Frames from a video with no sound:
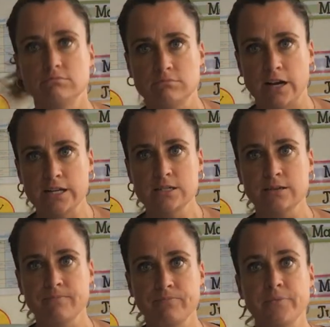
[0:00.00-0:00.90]
right?
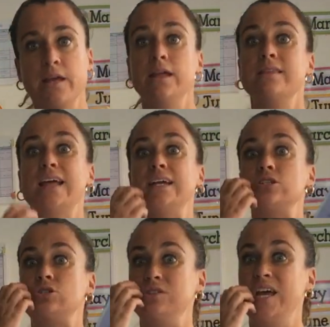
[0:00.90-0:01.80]

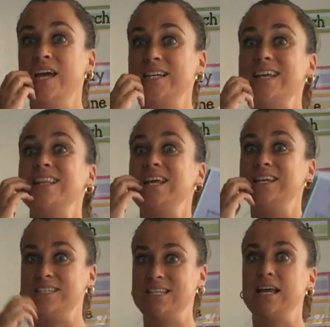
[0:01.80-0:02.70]
Thanks to that, they
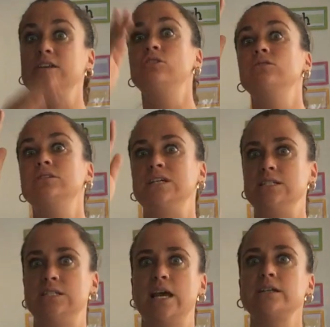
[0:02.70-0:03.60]
can tell you the
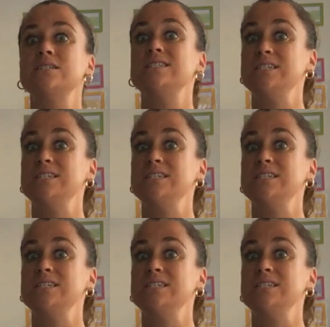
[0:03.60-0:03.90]
exact